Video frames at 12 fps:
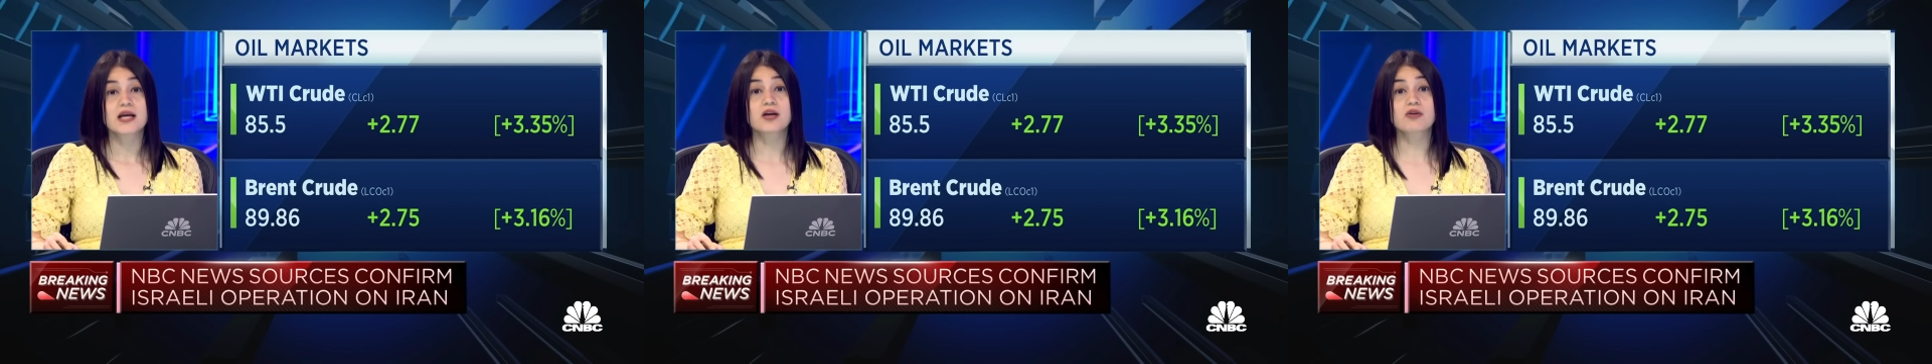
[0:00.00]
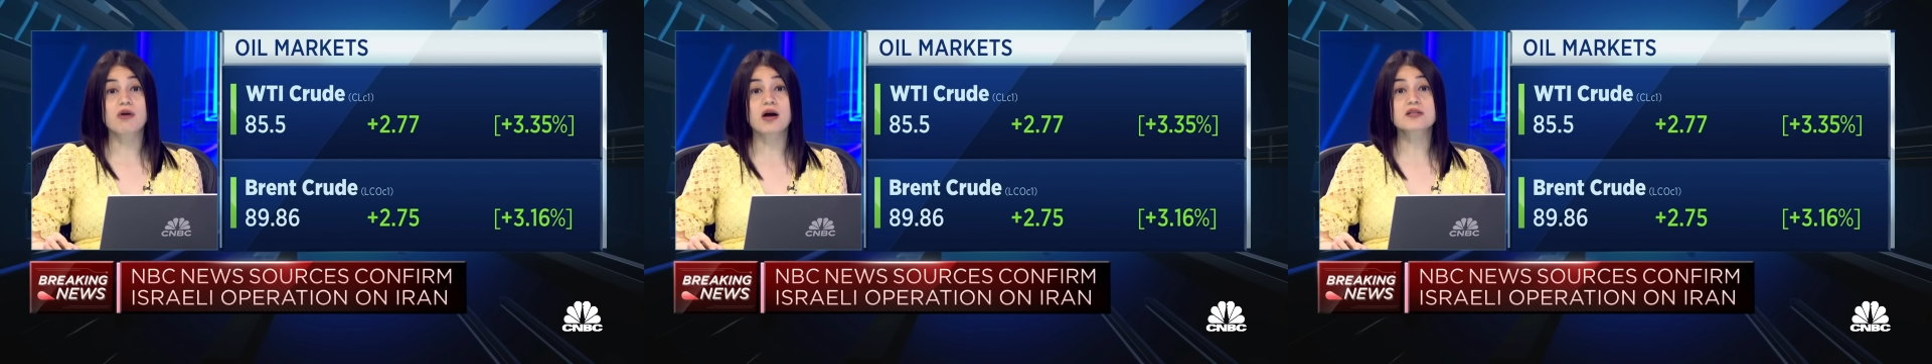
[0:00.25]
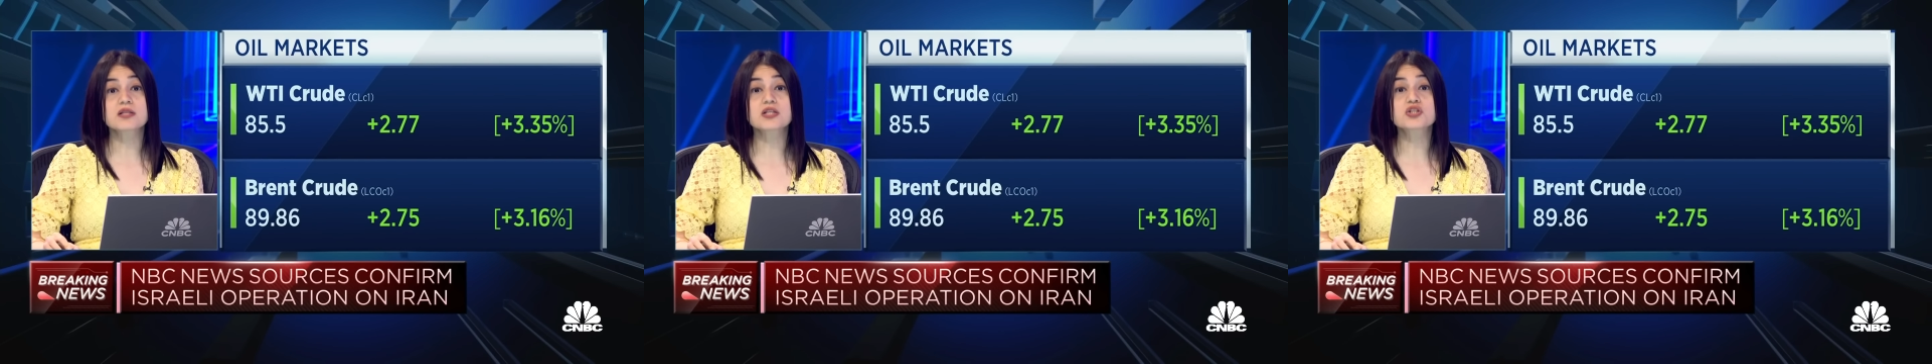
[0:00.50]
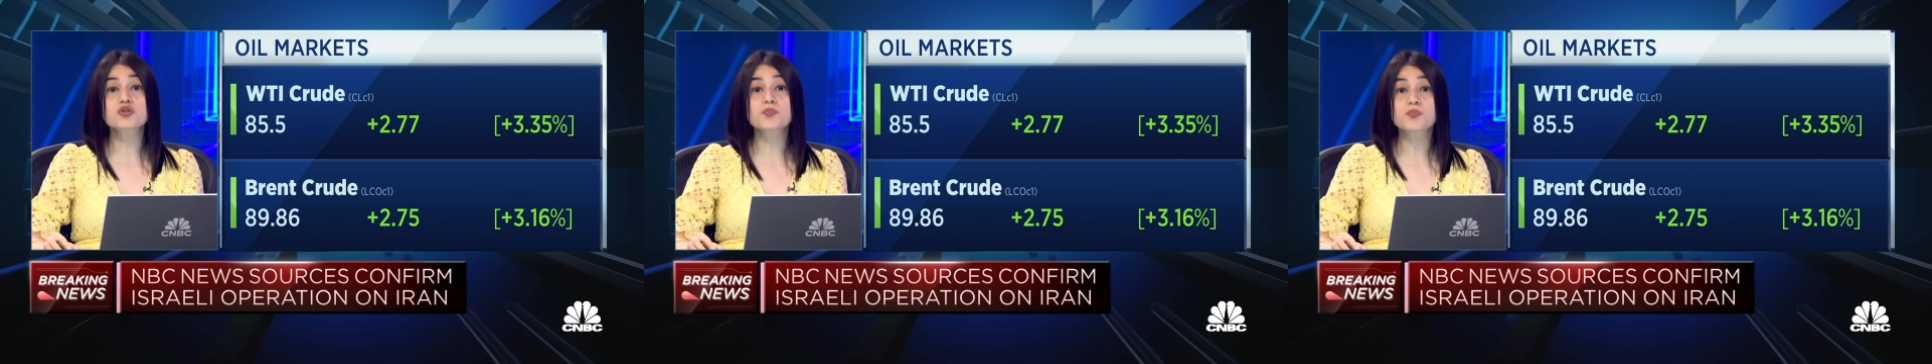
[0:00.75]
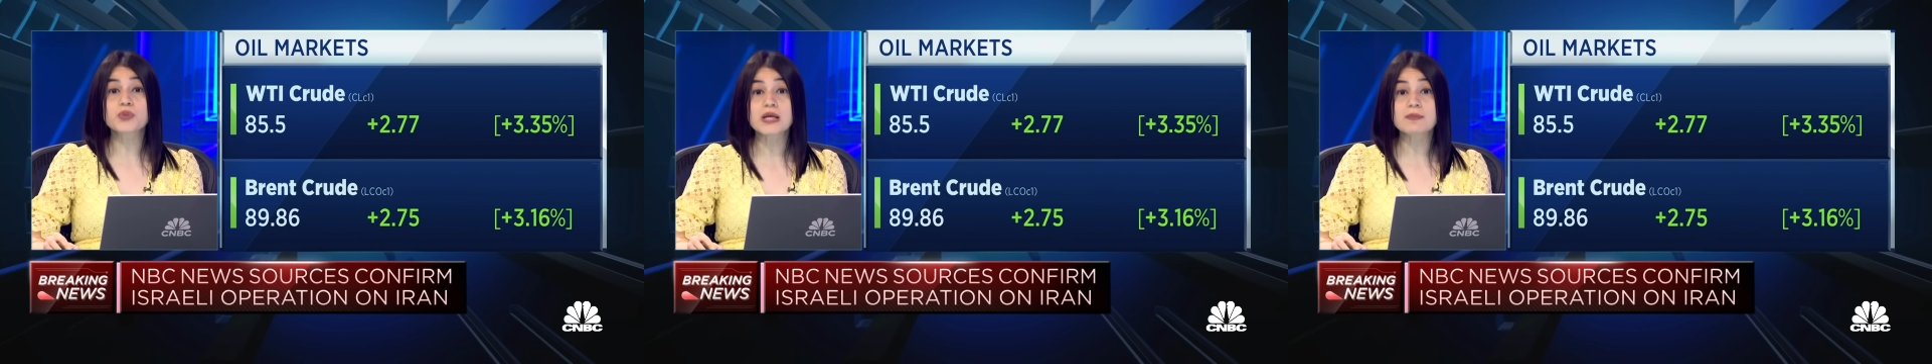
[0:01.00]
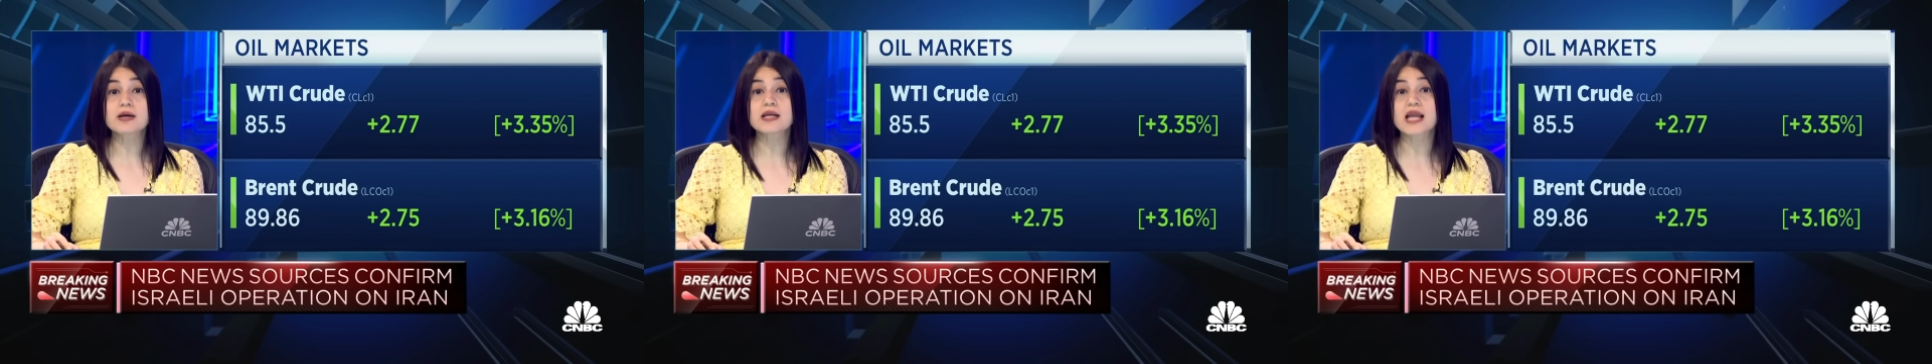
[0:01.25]
Iran's
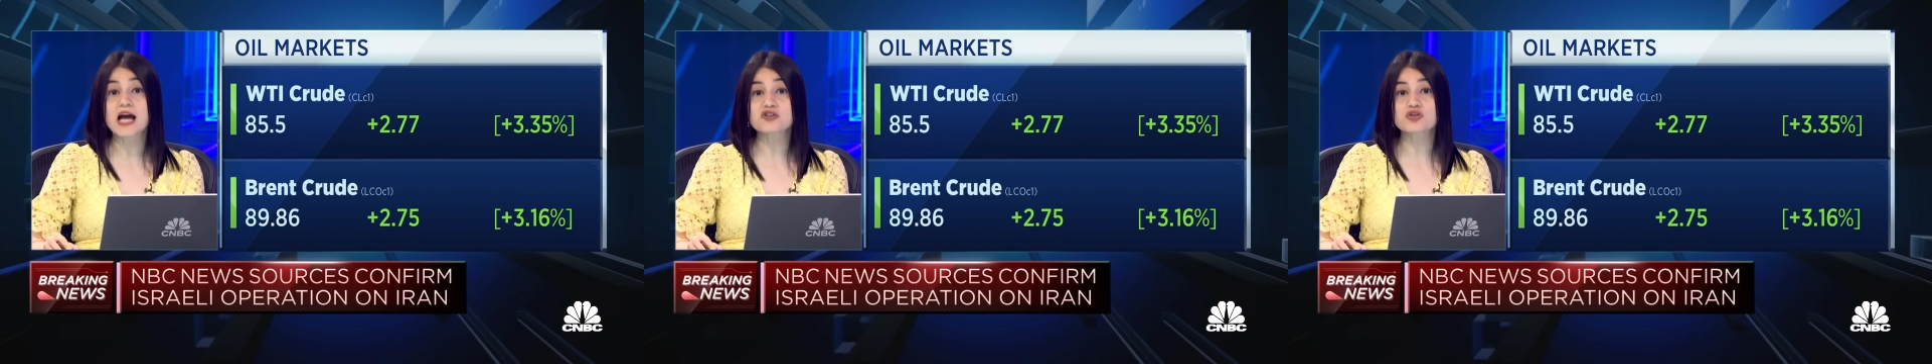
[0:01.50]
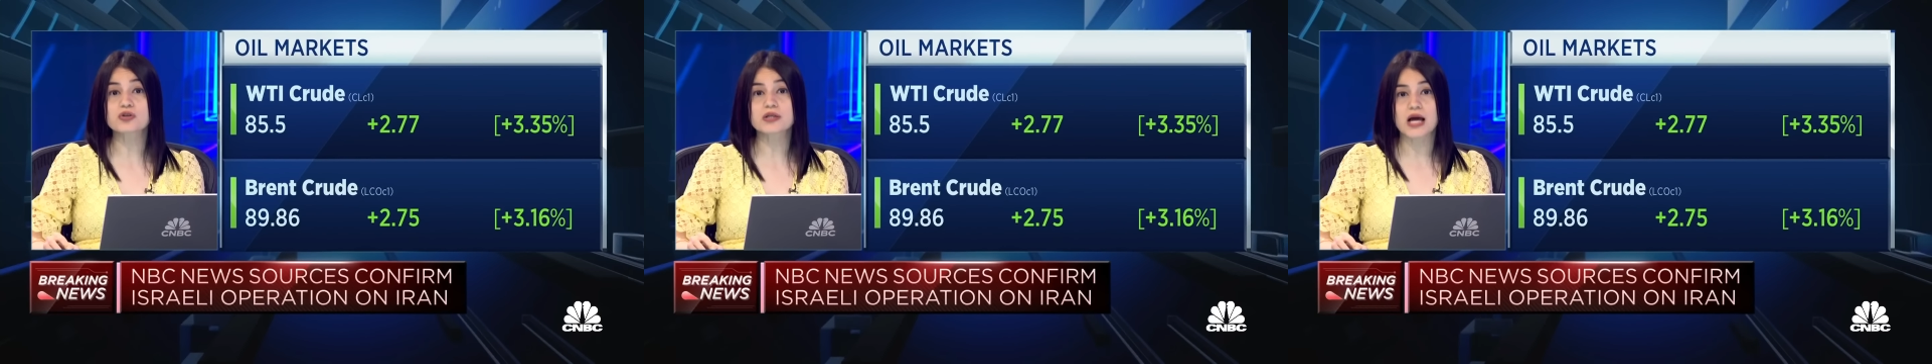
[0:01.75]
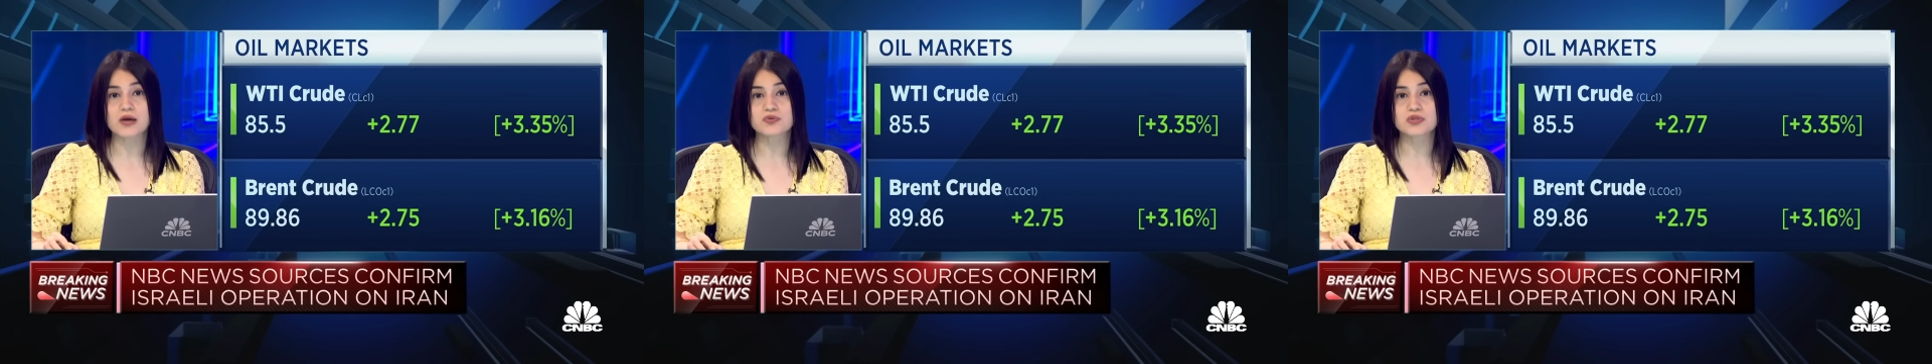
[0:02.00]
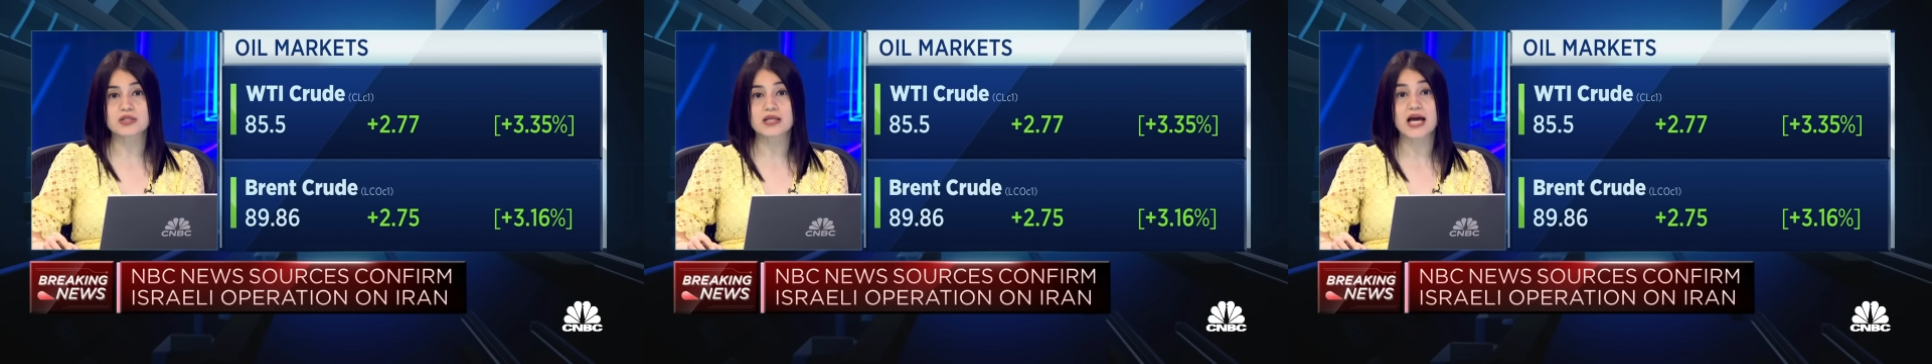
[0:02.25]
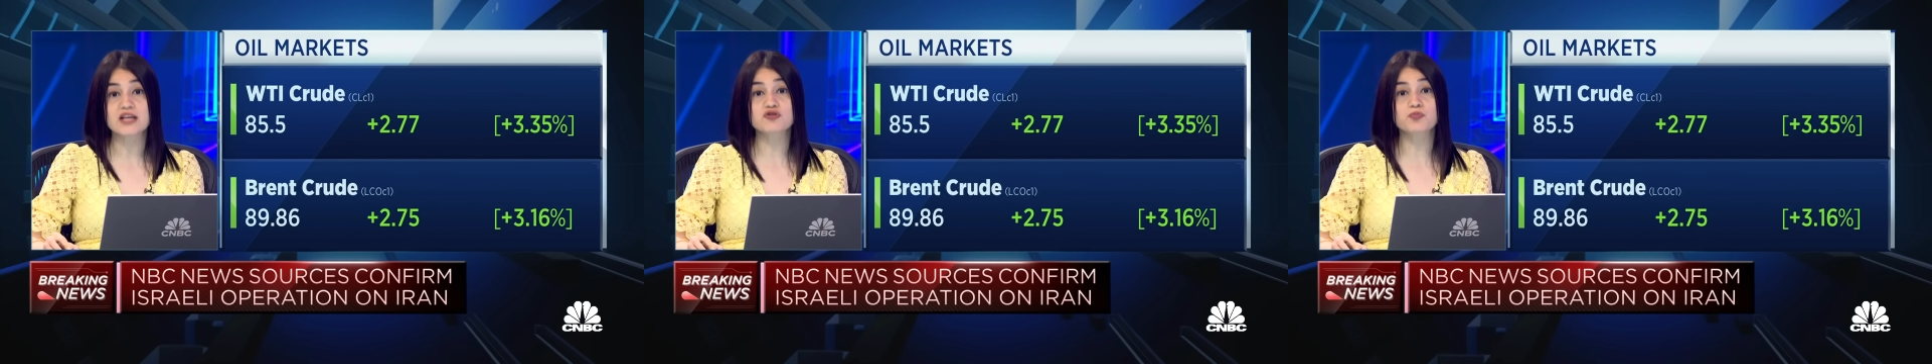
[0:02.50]
Supreme National Council has